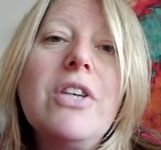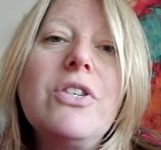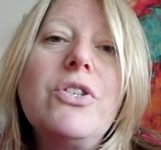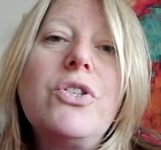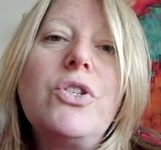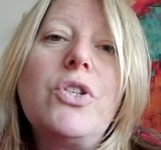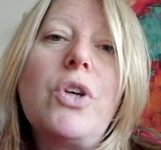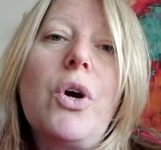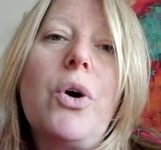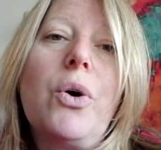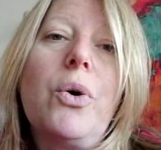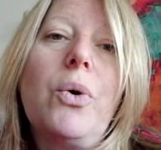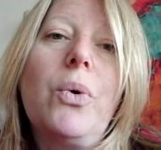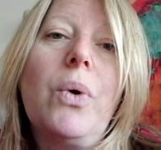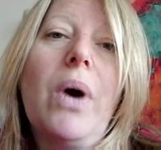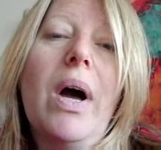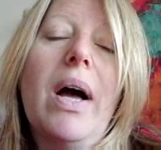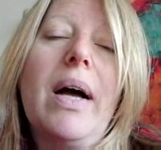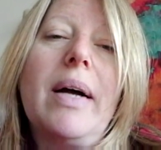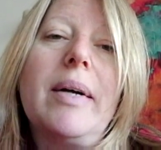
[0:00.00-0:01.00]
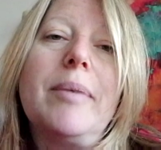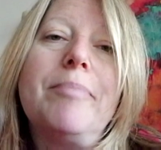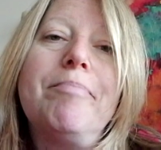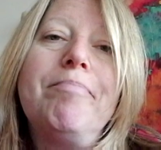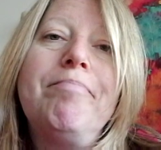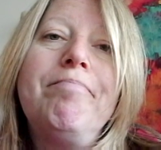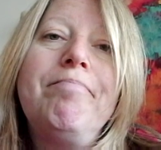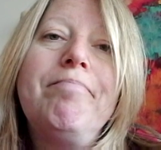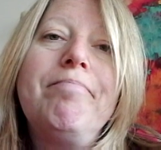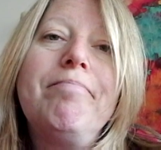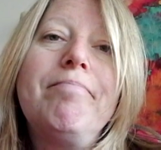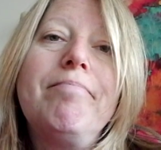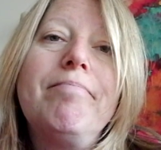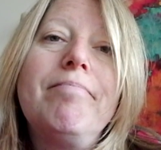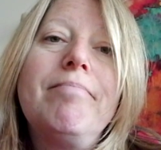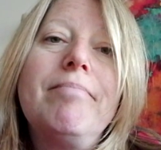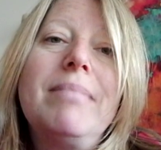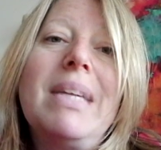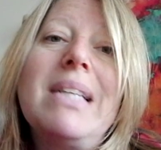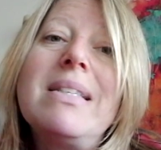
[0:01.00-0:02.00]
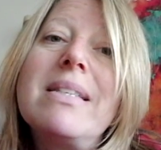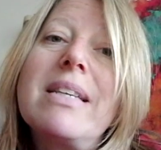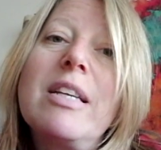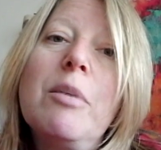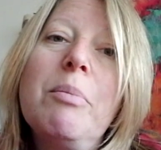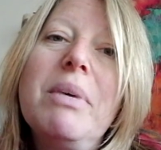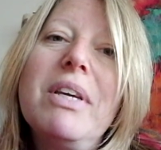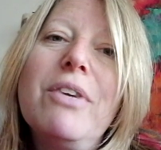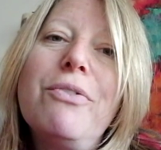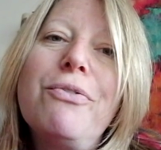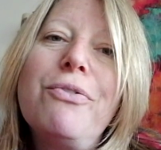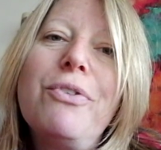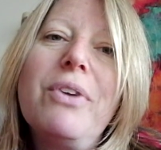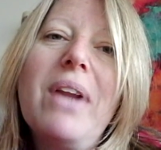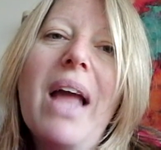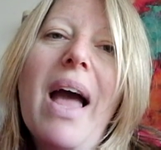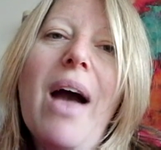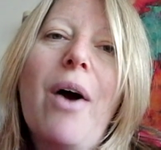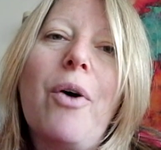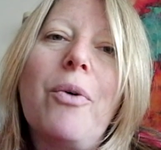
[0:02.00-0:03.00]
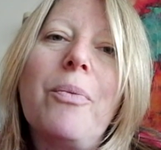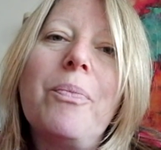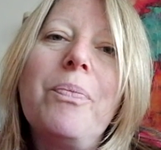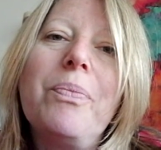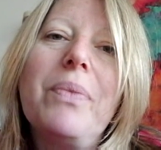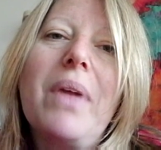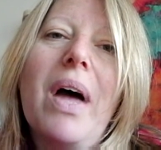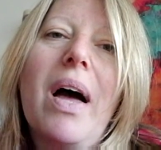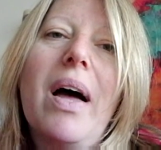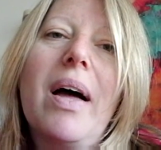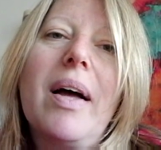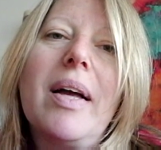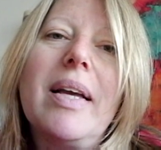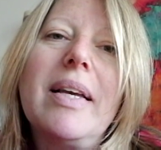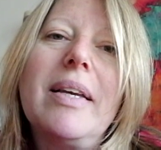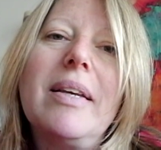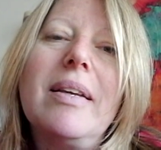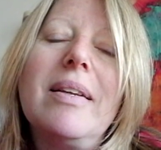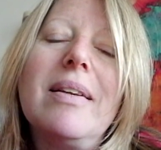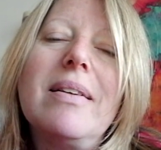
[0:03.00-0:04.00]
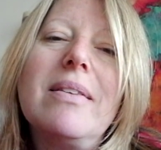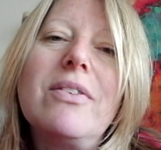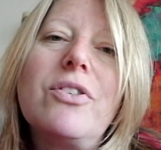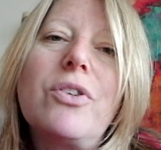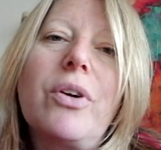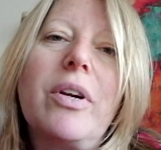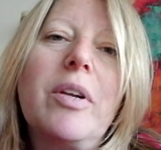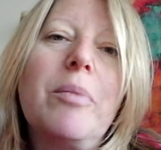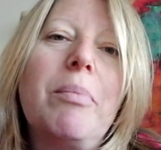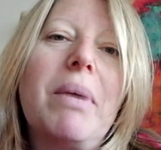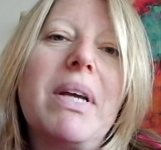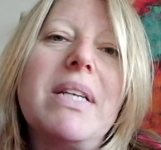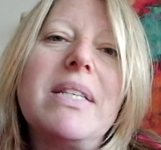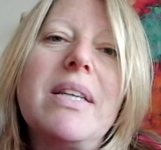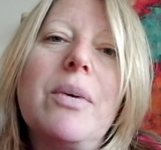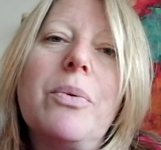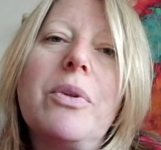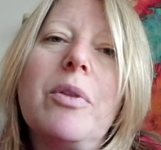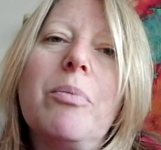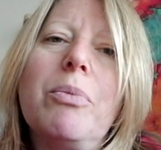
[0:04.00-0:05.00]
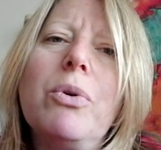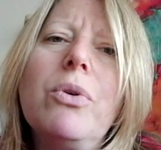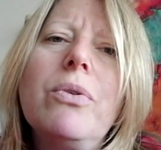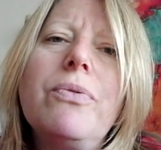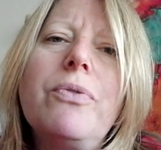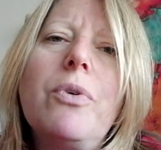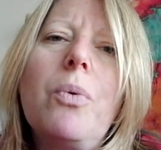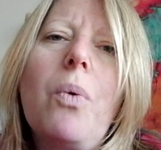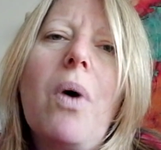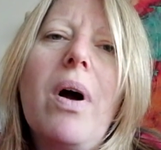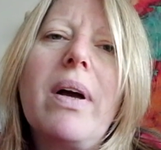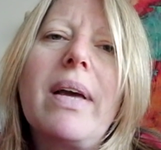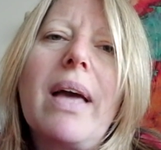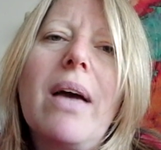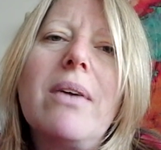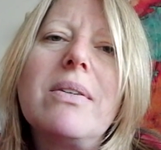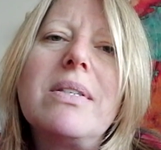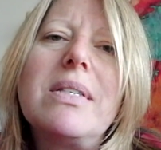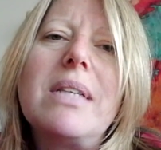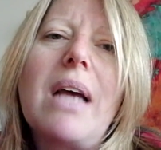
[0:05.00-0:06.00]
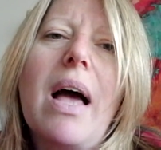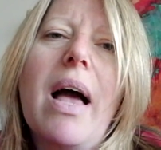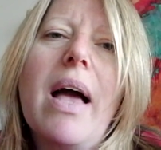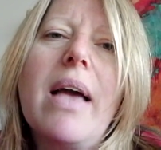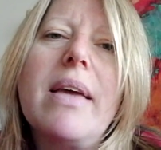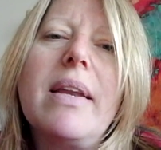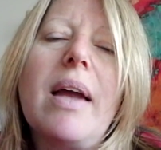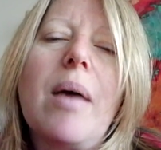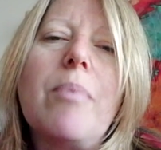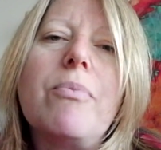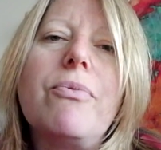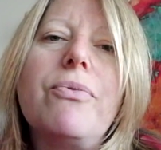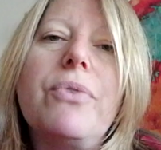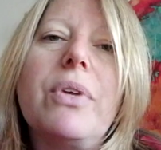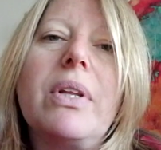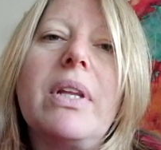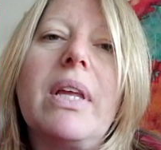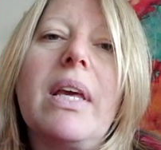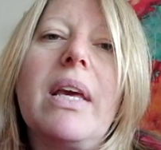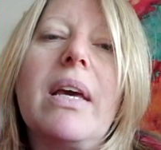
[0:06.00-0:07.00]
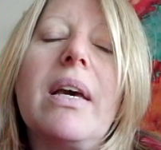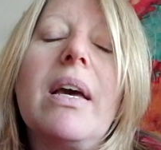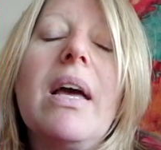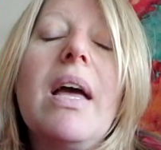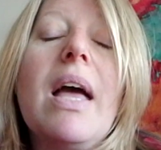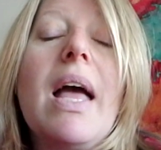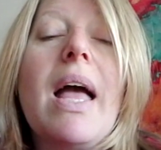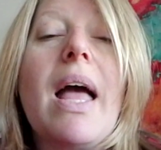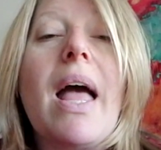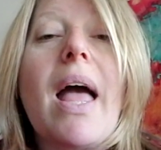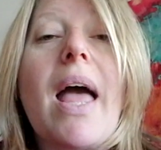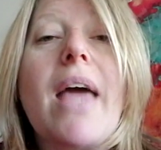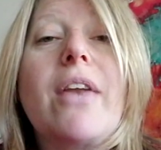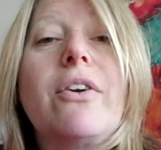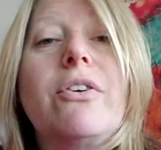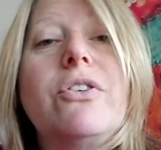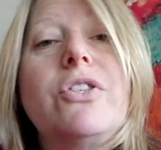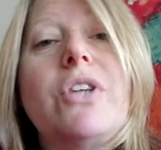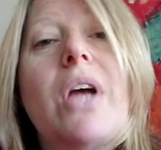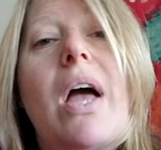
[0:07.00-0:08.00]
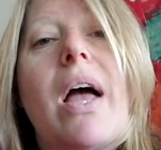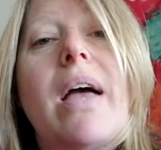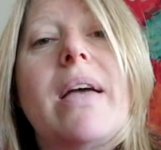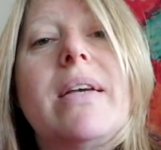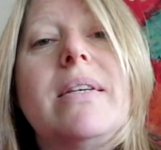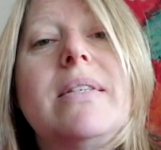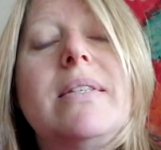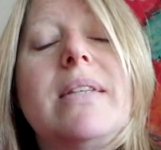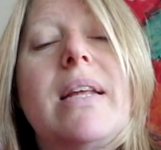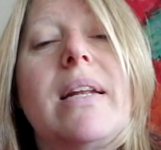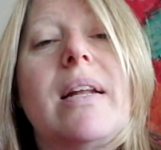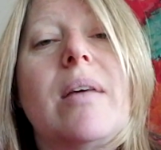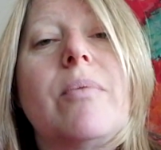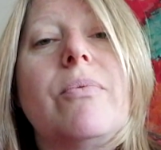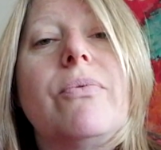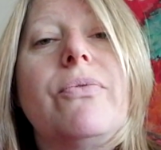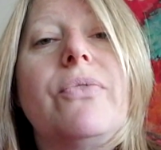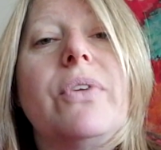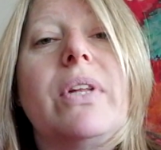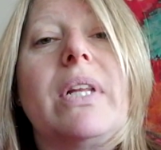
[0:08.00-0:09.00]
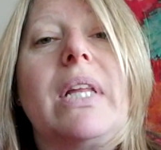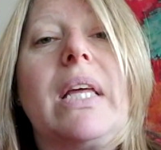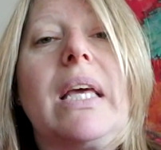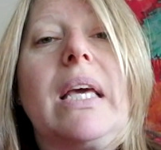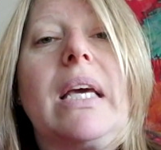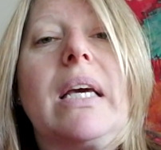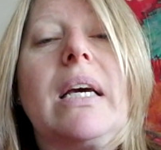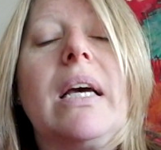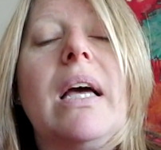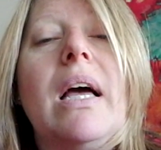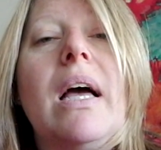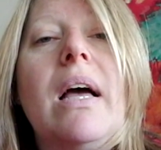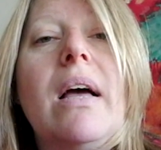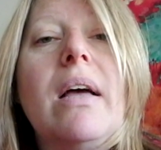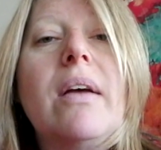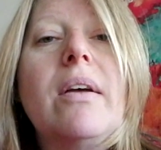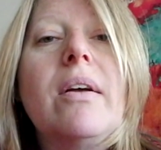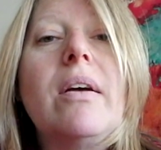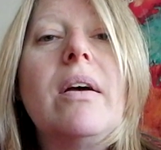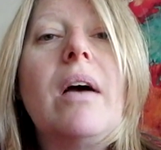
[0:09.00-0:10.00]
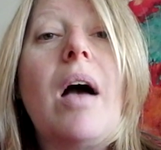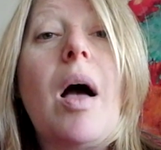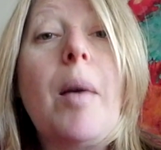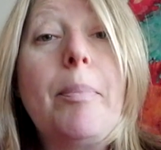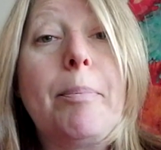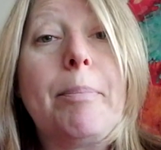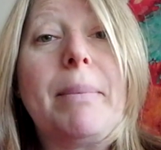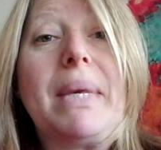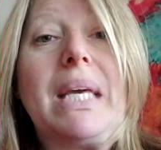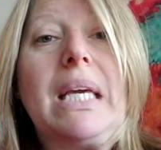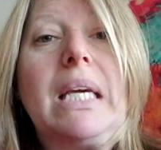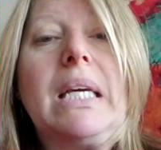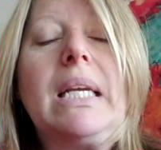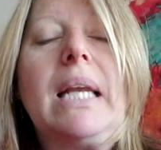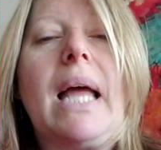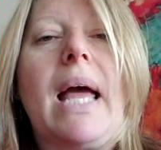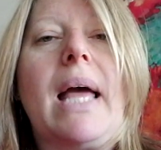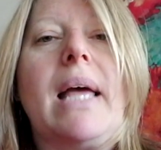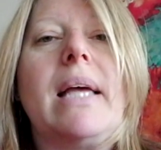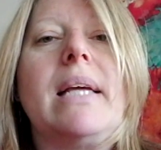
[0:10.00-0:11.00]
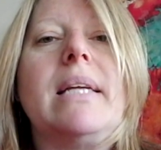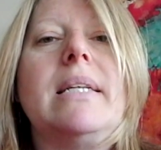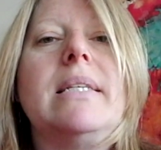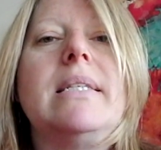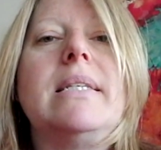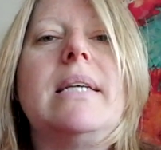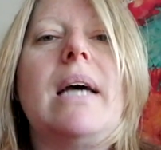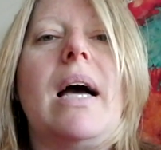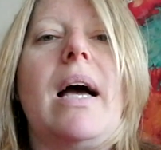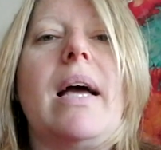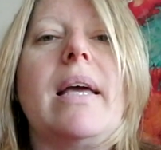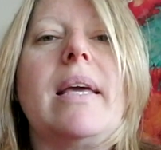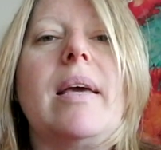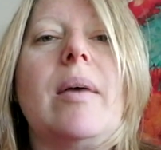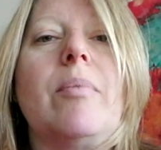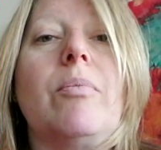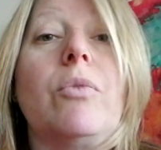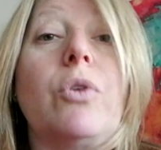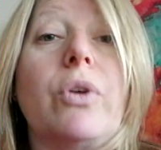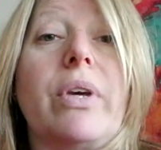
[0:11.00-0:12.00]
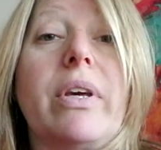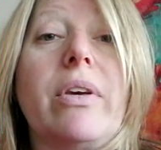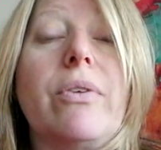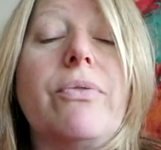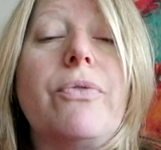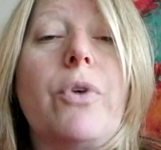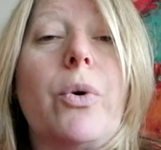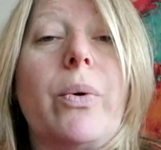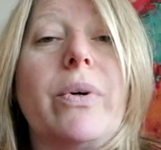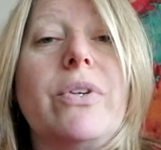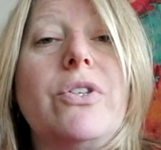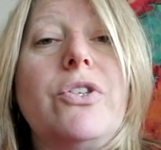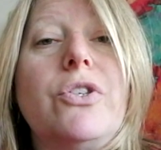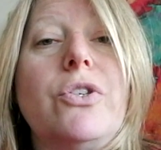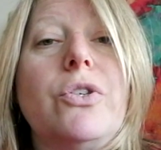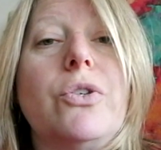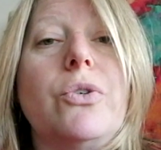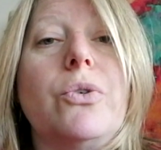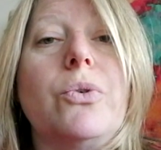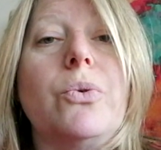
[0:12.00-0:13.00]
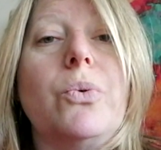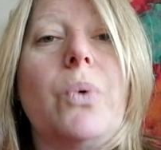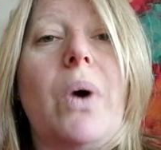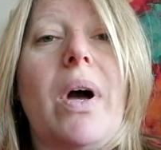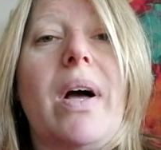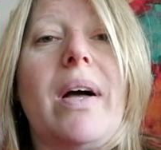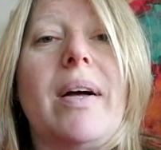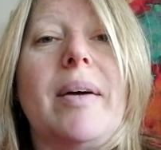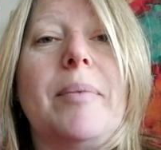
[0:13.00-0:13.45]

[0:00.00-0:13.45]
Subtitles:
So that's going to be it for now. I started my day with a beautiful walk outside. I'm feeling energized and I'm feeling upbeat, and I am looking forward to